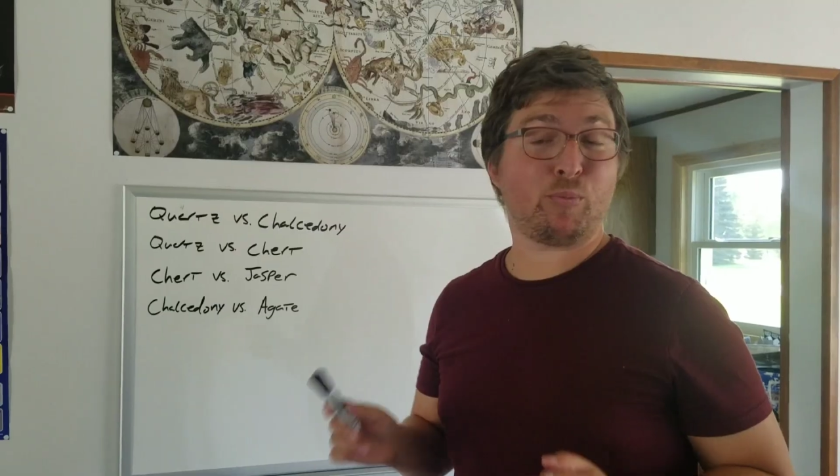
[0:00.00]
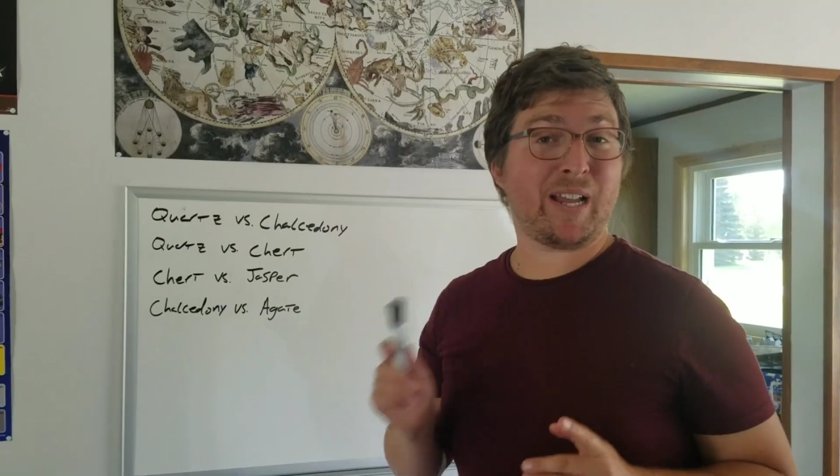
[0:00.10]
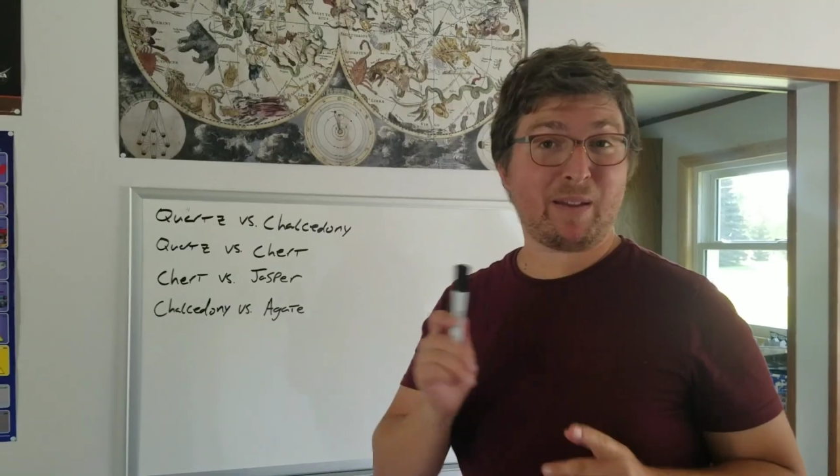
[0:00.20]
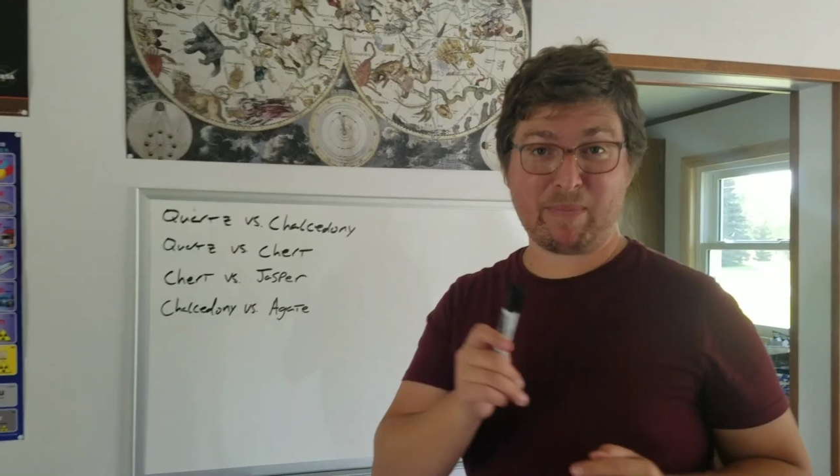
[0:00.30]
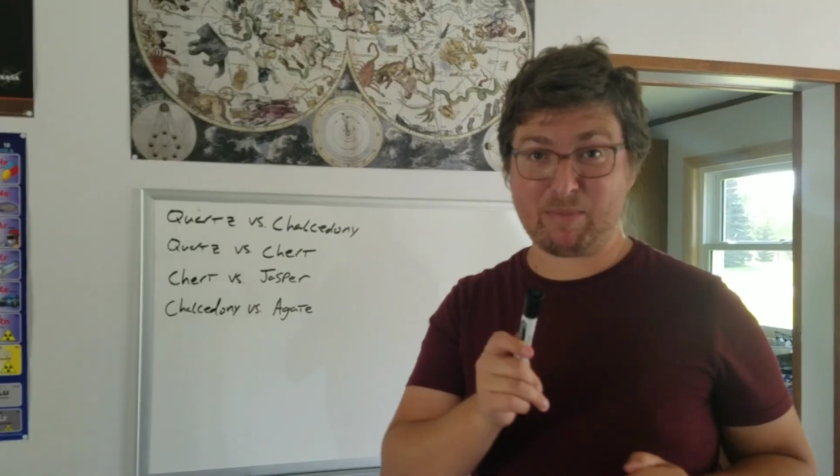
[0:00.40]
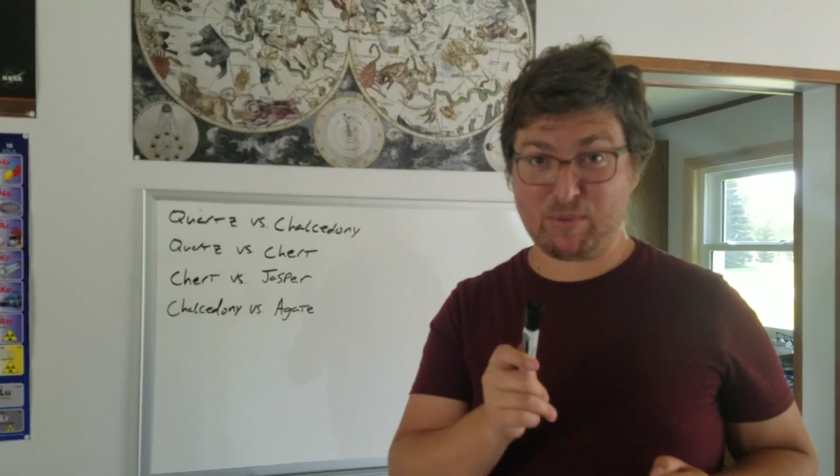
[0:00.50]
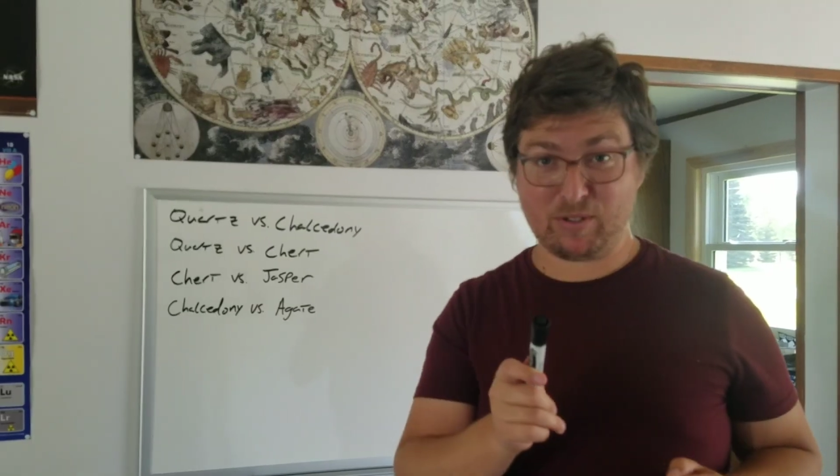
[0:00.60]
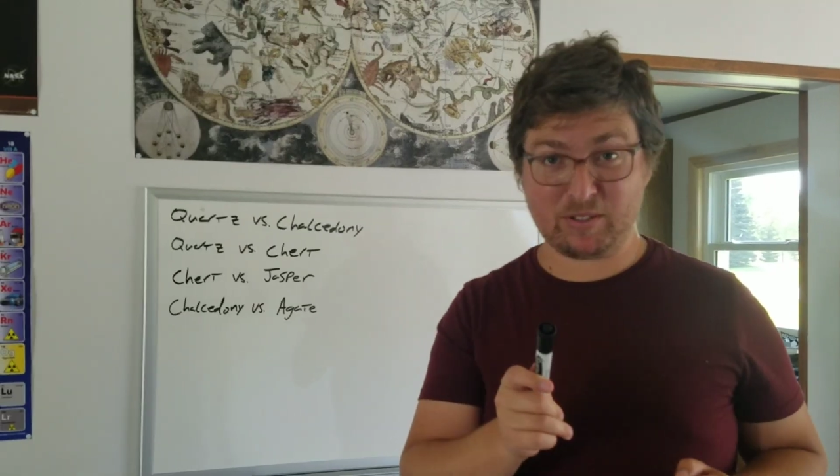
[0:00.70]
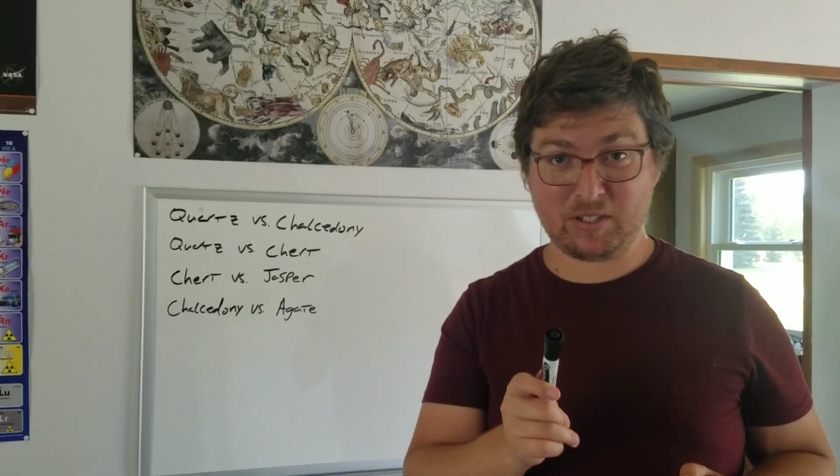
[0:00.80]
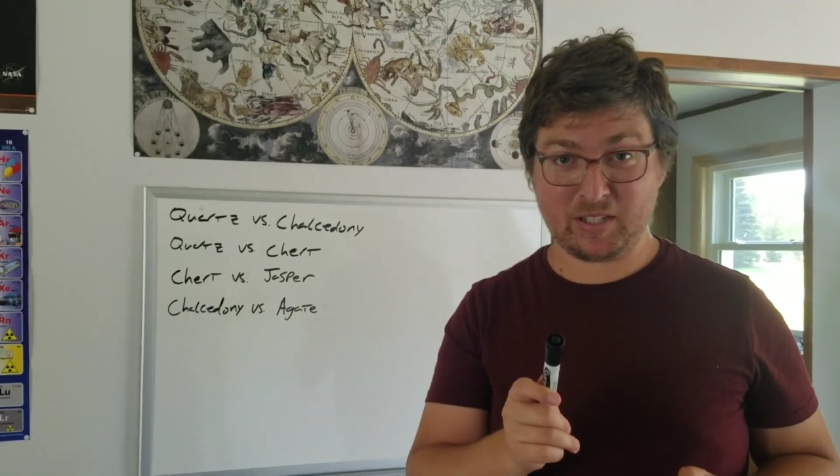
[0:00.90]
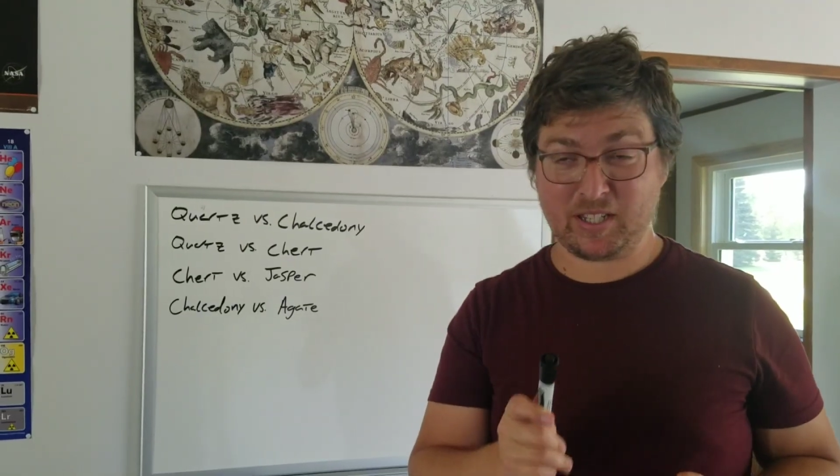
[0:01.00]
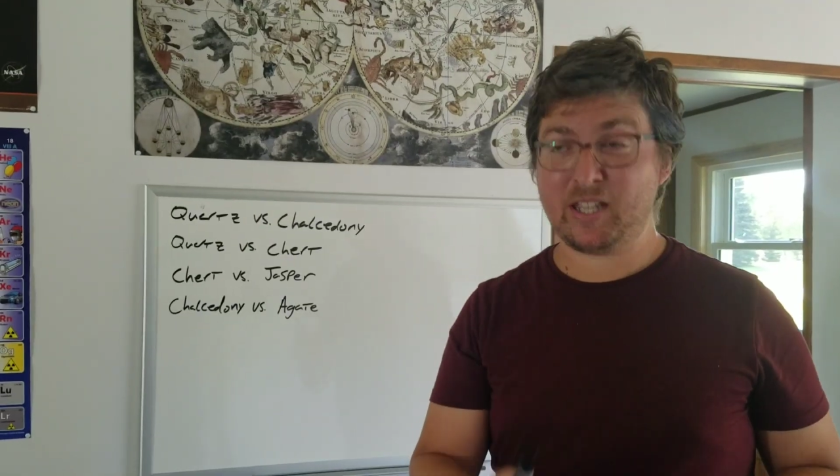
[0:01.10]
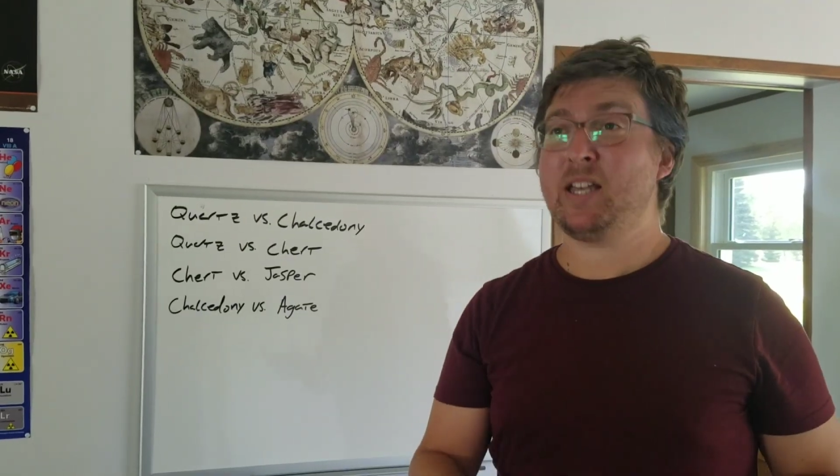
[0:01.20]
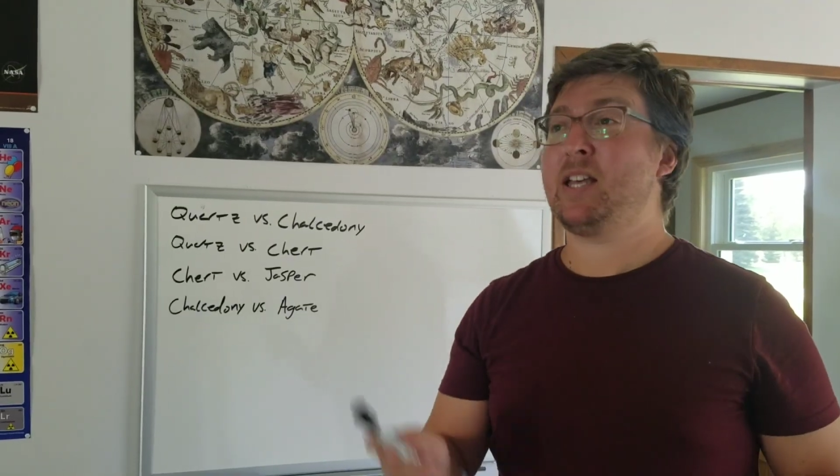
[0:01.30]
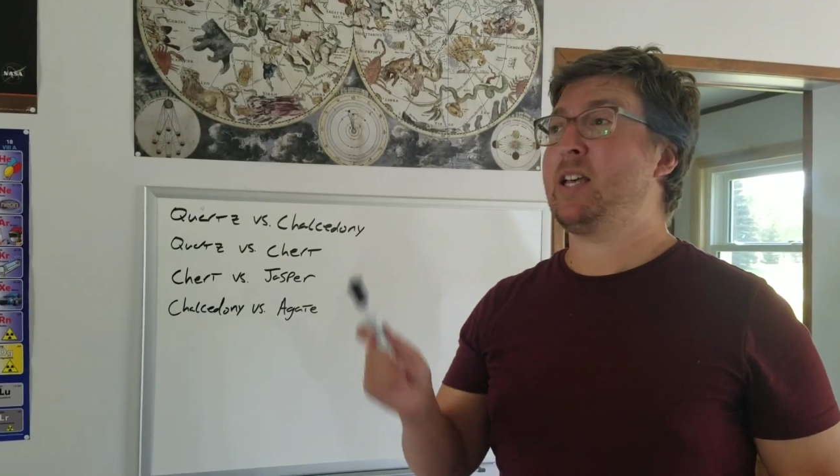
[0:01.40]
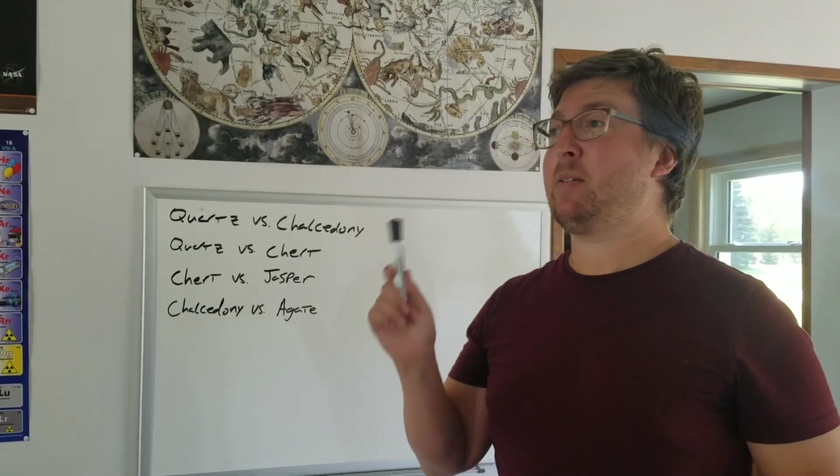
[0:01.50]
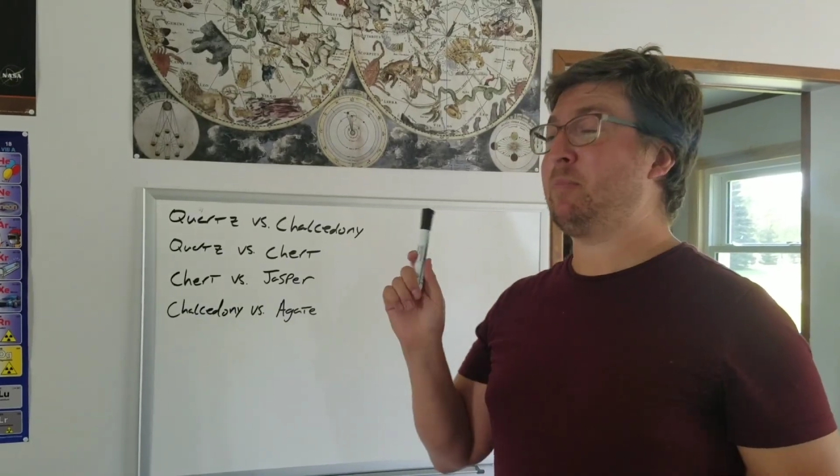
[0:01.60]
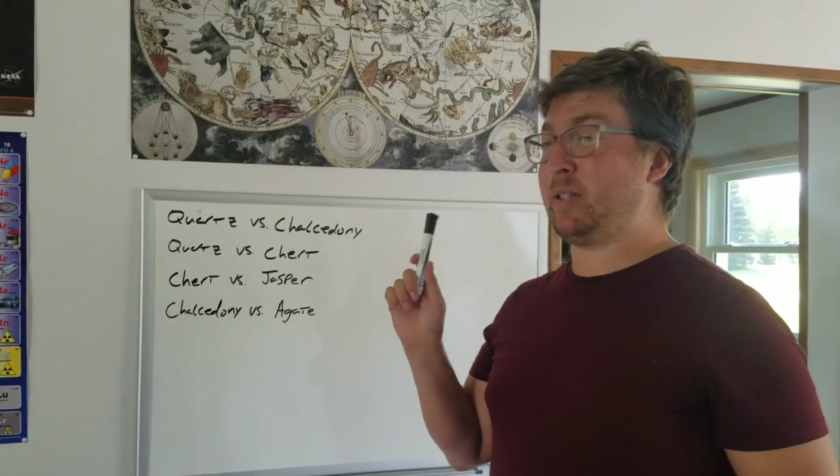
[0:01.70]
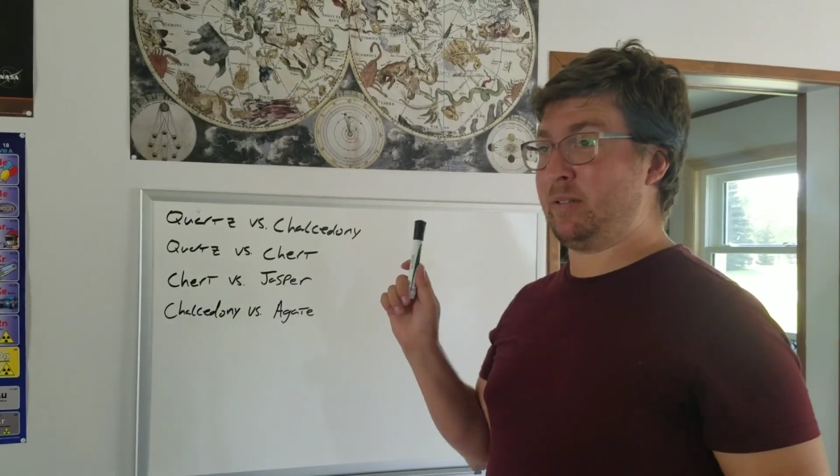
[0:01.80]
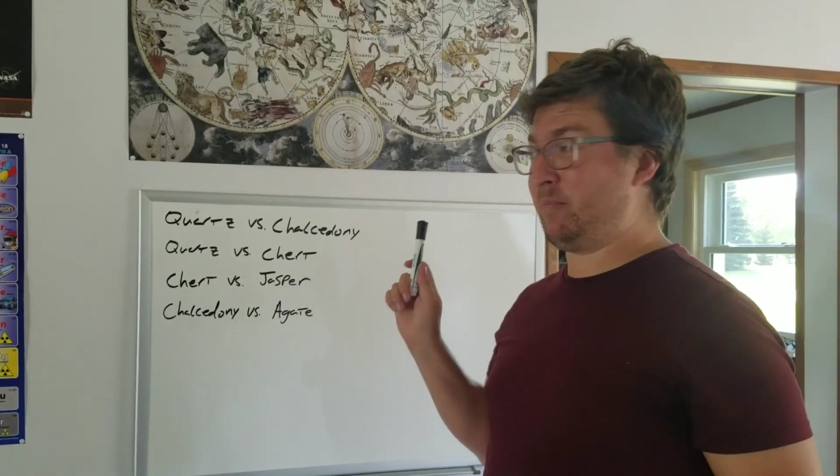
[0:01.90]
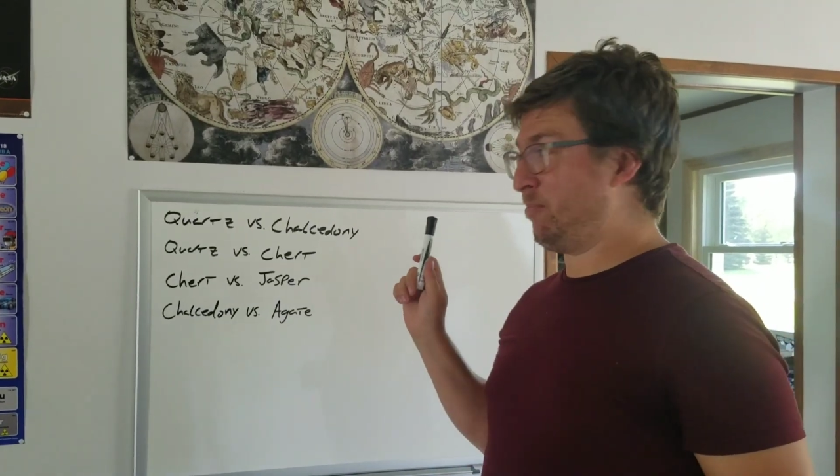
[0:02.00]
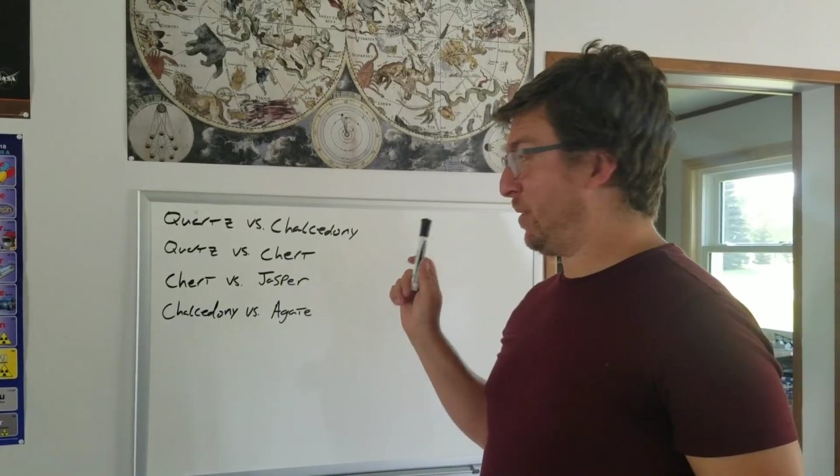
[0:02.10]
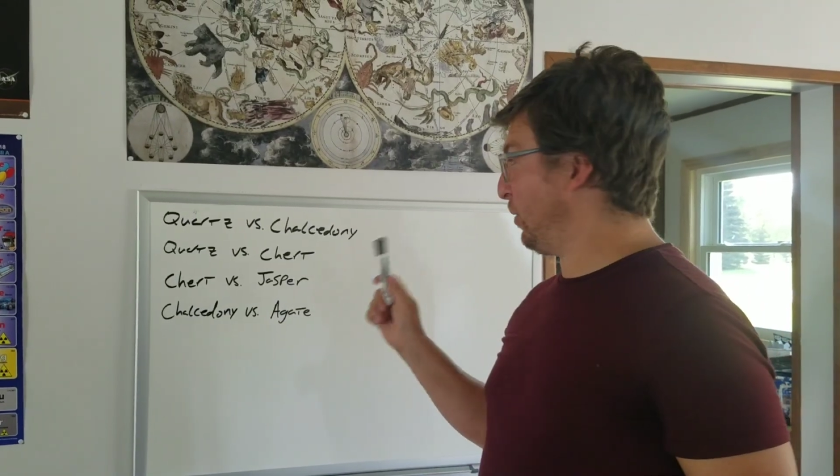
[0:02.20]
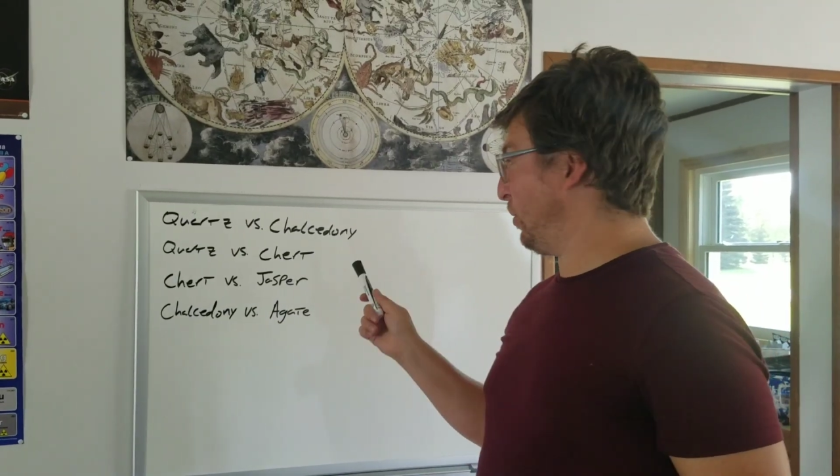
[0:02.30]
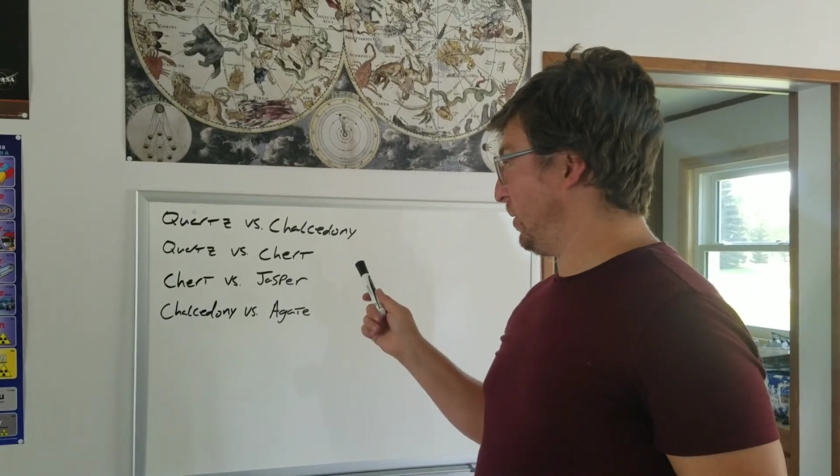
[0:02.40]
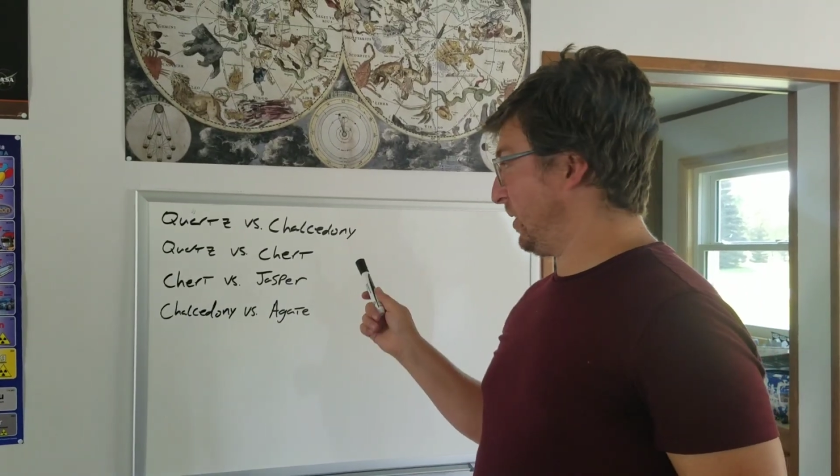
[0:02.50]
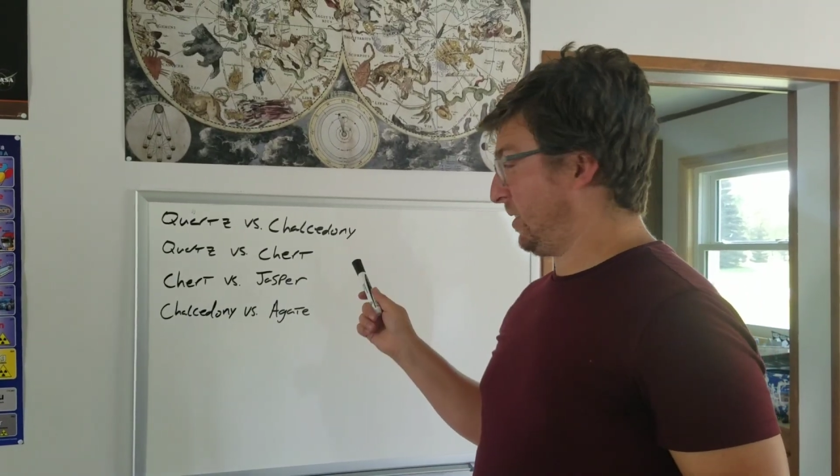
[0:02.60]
Not members, but minerals.